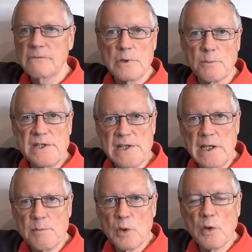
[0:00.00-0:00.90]
you'll be
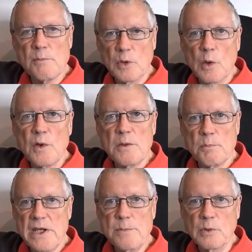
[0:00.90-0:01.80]
dealing more and more with
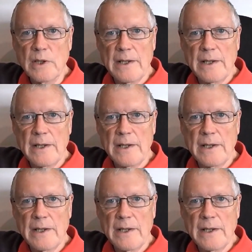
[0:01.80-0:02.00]
people.